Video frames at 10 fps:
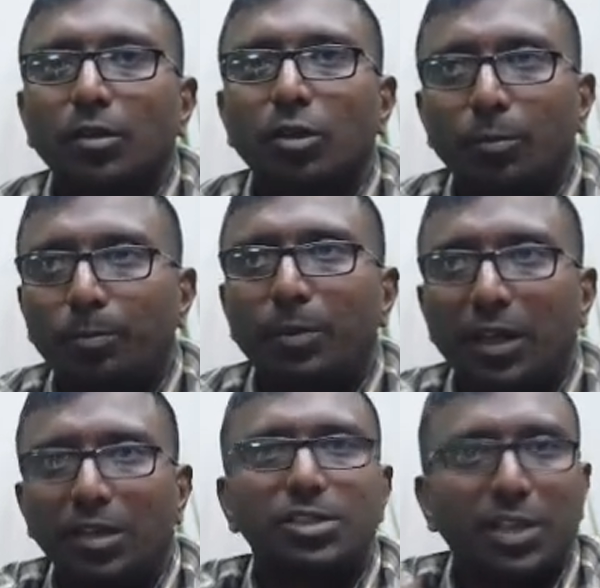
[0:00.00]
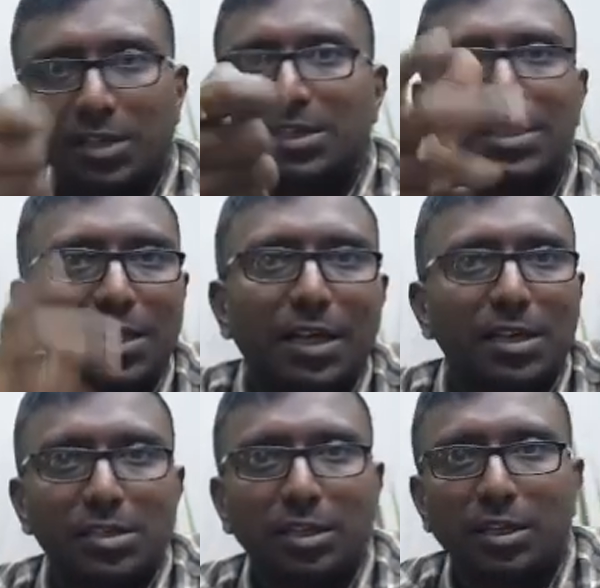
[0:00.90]
you're paying shares as a
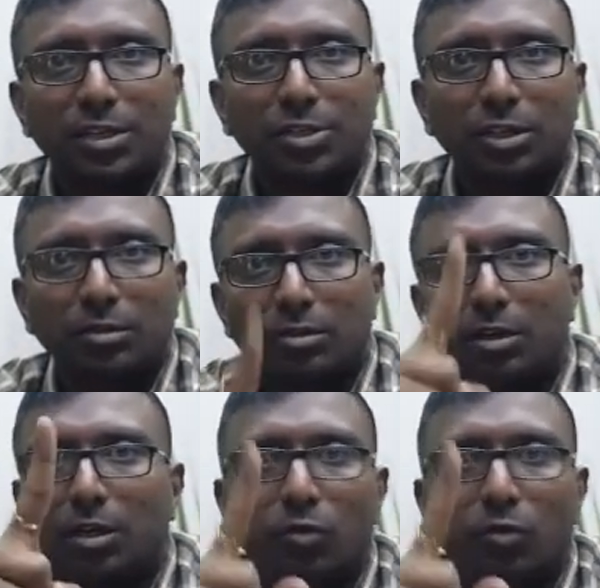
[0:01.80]
consideration uh,